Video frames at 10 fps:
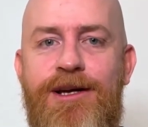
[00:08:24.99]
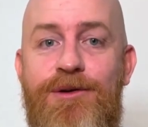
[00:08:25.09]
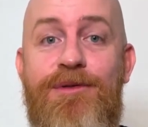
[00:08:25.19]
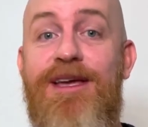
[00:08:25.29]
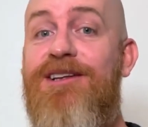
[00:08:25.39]

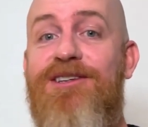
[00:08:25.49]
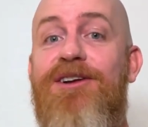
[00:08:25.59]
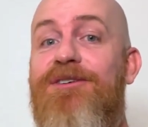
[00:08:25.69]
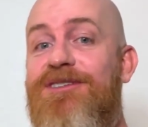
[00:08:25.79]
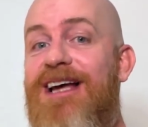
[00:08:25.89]
You think it's
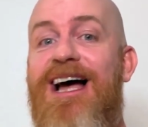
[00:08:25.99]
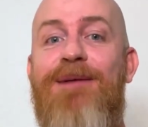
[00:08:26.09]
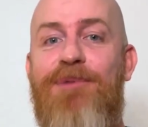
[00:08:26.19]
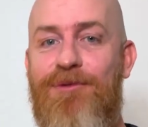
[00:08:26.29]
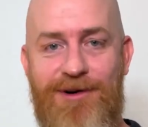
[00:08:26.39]
on your
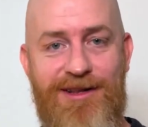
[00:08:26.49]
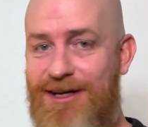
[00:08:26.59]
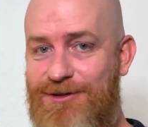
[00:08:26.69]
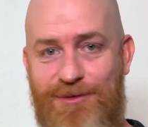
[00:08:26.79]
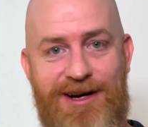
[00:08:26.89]
side, but
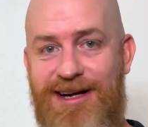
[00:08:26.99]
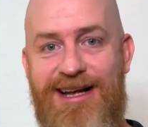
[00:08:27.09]
really it's working